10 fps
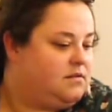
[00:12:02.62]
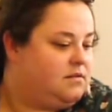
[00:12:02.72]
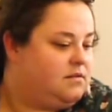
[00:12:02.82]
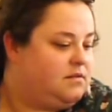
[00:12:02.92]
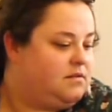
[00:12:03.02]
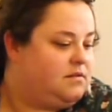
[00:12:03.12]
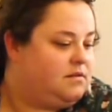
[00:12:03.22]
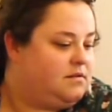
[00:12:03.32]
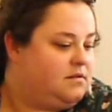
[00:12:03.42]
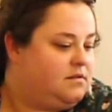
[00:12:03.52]

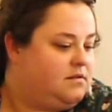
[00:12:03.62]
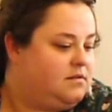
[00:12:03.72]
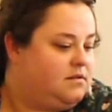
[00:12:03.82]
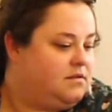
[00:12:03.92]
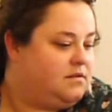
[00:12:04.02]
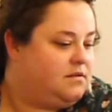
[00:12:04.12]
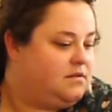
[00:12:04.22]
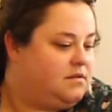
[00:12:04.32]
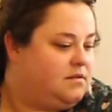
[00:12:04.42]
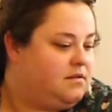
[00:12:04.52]

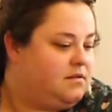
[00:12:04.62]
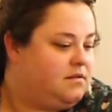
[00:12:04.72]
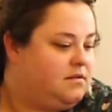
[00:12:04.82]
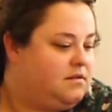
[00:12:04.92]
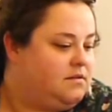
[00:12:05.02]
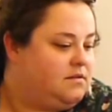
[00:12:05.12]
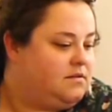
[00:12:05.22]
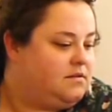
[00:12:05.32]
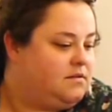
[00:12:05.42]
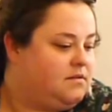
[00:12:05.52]

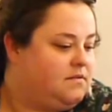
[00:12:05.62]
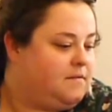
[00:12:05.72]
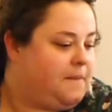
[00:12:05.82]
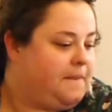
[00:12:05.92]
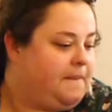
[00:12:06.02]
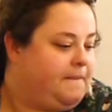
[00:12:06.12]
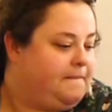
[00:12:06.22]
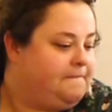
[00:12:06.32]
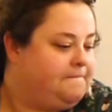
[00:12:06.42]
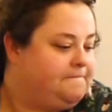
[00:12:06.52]

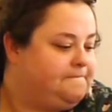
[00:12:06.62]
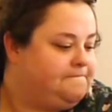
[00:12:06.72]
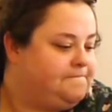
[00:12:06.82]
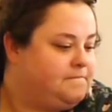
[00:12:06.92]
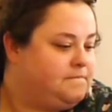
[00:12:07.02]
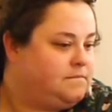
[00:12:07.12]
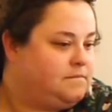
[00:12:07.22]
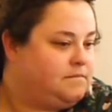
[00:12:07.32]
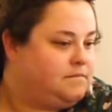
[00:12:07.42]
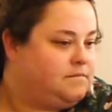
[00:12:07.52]

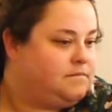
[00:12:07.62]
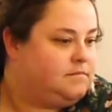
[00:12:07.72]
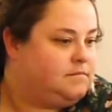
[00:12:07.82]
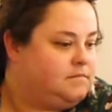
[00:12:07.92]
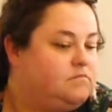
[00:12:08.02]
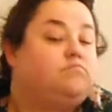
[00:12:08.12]
The person shown says nothing.